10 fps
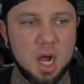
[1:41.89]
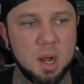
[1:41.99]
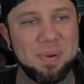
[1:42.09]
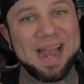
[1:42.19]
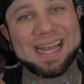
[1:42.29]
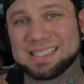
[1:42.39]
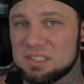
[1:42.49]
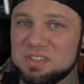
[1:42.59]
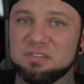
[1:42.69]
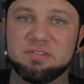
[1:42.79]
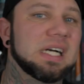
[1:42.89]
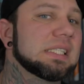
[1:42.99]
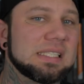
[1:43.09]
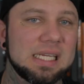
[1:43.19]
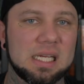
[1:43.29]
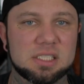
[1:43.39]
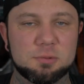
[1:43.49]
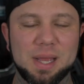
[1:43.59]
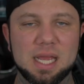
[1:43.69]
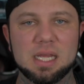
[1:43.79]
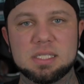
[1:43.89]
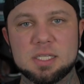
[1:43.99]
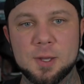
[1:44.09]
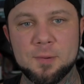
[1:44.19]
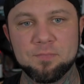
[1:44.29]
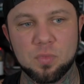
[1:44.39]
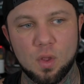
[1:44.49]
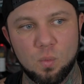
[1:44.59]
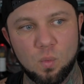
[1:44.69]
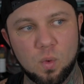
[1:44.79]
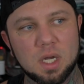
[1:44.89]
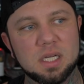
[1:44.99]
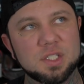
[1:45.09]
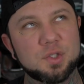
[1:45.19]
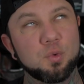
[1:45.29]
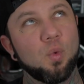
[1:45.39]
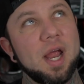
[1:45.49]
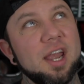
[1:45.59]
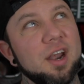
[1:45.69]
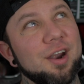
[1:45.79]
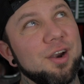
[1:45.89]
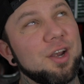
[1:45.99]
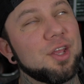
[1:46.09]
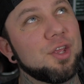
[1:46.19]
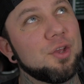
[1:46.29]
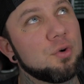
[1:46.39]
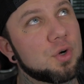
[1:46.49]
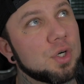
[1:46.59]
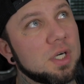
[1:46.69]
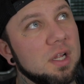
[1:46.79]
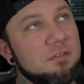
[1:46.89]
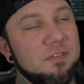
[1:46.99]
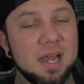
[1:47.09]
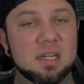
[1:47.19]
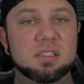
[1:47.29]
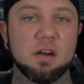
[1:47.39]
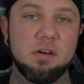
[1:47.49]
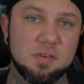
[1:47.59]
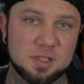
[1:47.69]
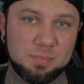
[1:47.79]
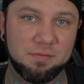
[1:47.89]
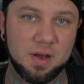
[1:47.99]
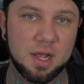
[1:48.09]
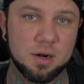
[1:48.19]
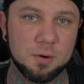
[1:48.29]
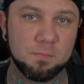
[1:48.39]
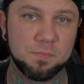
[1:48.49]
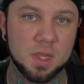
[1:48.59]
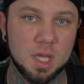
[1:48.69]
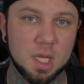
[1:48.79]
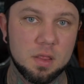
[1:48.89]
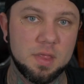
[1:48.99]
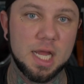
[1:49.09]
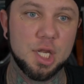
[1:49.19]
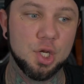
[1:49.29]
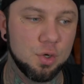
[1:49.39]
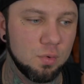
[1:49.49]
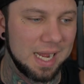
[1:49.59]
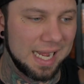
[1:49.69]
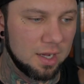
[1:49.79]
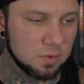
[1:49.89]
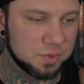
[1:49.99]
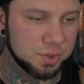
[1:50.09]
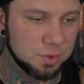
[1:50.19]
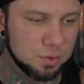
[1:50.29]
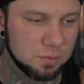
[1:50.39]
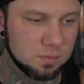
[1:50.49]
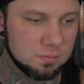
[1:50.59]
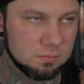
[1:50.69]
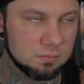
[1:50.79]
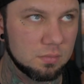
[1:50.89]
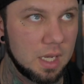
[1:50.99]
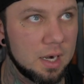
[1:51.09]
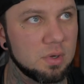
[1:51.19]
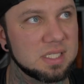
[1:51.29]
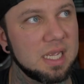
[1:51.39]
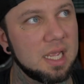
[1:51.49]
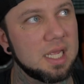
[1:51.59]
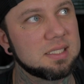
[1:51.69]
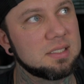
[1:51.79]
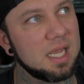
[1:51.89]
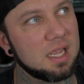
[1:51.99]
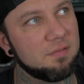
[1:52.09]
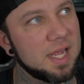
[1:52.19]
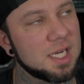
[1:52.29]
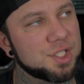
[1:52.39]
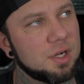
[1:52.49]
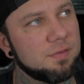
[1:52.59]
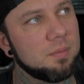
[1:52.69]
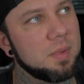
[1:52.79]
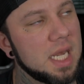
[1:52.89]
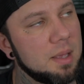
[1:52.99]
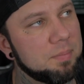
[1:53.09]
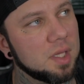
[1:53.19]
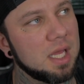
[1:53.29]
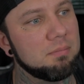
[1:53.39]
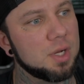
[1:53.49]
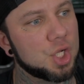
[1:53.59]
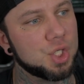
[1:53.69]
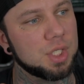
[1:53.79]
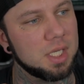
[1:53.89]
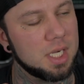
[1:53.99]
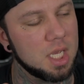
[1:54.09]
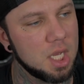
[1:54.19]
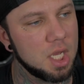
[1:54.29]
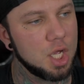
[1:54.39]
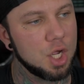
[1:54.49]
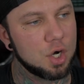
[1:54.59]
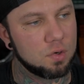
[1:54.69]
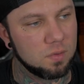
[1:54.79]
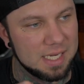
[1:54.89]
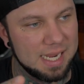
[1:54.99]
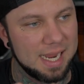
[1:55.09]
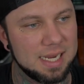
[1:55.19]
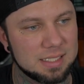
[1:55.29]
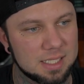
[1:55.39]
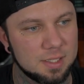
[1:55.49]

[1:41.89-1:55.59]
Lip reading: passive investing space, was where you could find a service provider that knew how to, I don't want to say take advantage of or manipulate, but could create